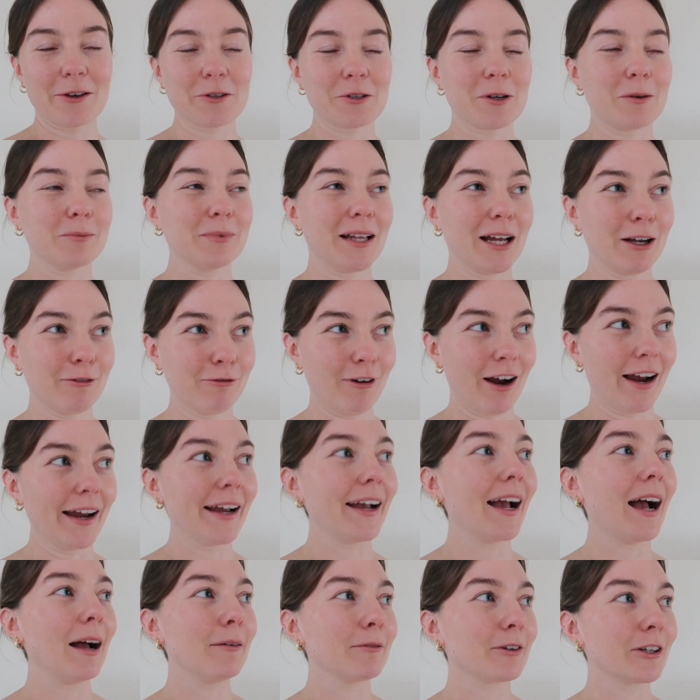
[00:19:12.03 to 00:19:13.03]
so I'm like,
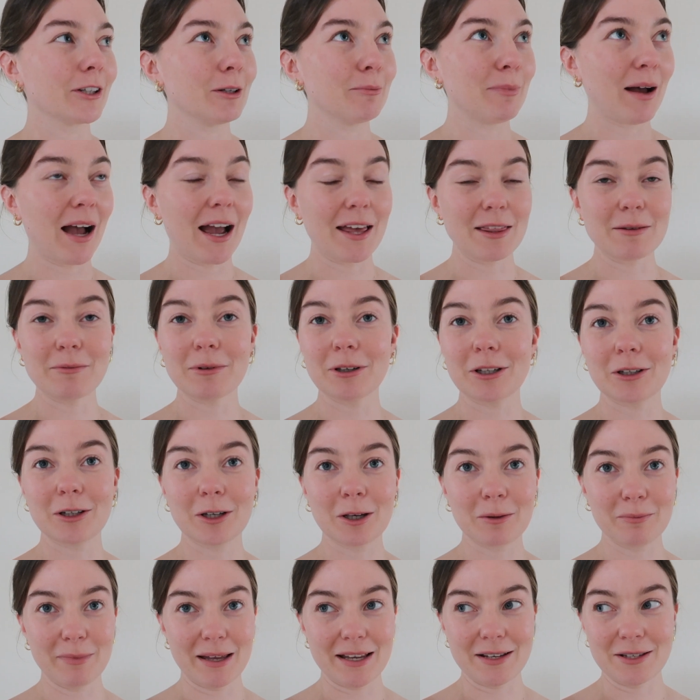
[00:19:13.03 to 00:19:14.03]
right, I'm gonna buy them, I'm gonna
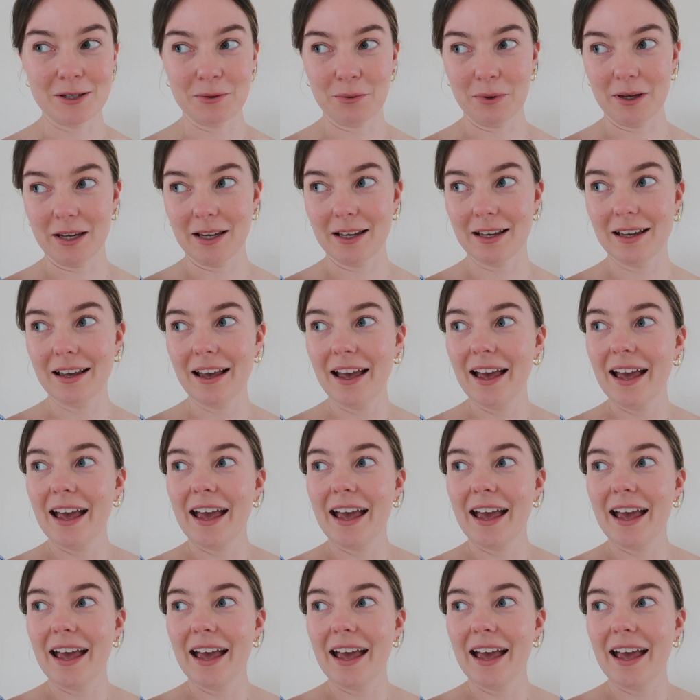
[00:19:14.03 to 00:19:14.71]
commit to it.